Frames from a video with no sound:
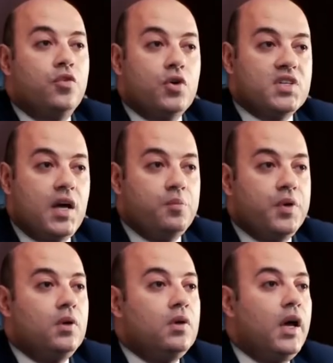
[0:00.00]
For
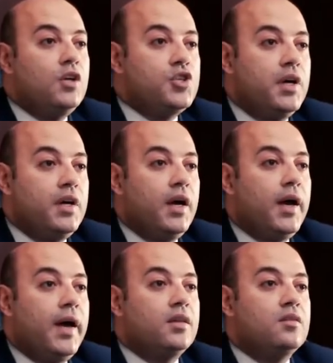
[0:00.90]
example, Algeria
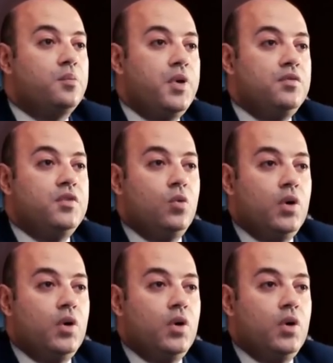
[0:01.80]
had paved the